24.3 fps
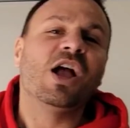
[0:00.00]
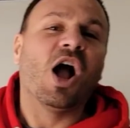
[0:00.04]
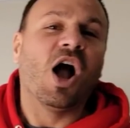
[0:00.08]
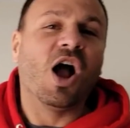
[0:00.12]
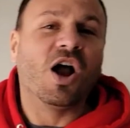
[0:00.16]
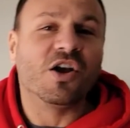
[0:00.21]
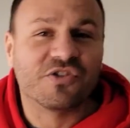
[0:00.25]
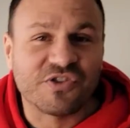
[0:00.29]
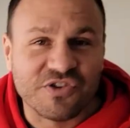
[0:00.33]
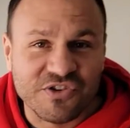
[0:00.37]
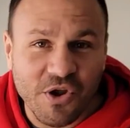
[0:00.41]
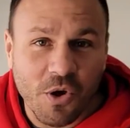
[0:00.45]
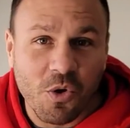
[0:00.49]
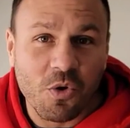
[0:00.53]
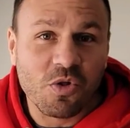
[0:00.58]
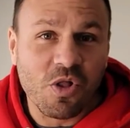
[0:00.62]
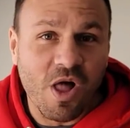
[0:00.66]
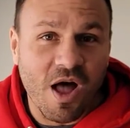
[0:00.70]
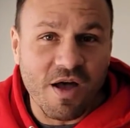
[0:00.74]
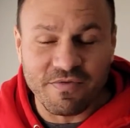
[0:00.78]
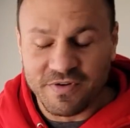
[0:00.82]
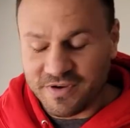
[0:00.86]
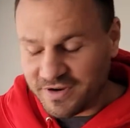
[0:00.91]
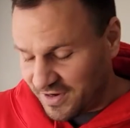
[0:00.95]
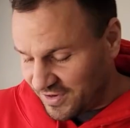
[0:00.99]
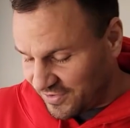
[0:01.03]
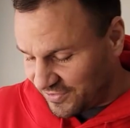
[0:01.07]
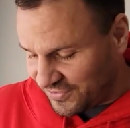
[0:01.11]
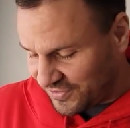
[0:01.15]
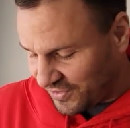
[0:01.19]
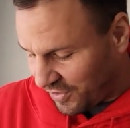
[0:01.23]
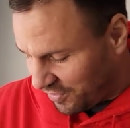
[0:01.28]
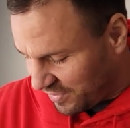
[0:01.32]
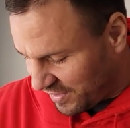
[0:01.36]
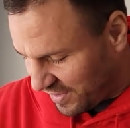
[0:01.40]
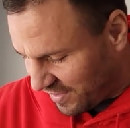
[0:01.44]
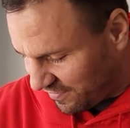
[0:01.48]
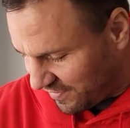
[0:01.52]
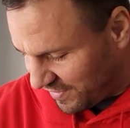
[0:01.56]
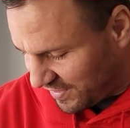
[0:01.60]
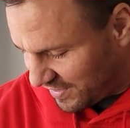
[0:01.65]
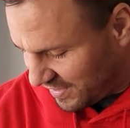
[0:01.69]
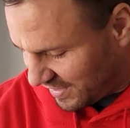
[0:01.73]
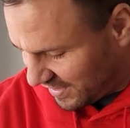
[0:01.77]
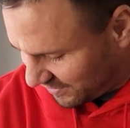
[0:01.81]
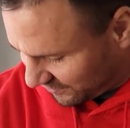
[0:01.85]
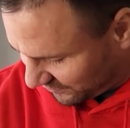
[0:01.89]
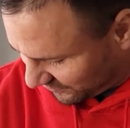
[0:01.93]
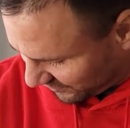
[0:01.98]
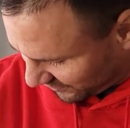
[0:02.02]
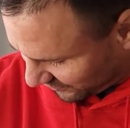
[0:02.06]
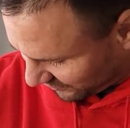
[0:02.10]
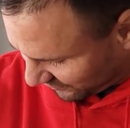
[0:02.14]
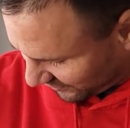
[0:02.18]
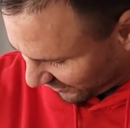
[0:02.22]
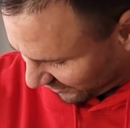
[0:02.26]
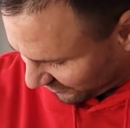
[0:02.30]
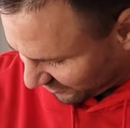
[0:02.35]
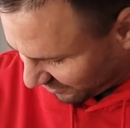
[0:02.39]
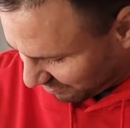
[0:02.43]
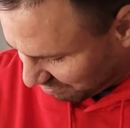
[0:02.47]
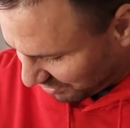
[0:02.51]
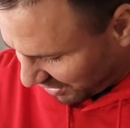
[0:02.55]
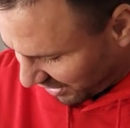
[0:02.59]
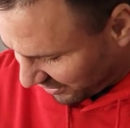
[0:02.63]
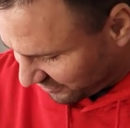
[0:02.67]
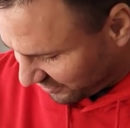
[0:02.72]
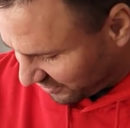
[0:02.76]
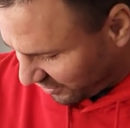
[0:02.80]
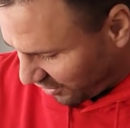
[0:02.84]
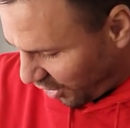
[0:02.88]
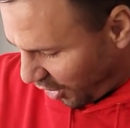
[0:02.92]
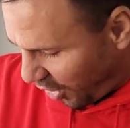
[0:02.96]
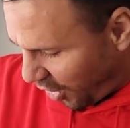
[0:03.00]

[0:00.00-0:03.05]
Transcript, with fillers: Are so loving and so giving. Mm-hmm. It's just mm-hmm. such a blessing.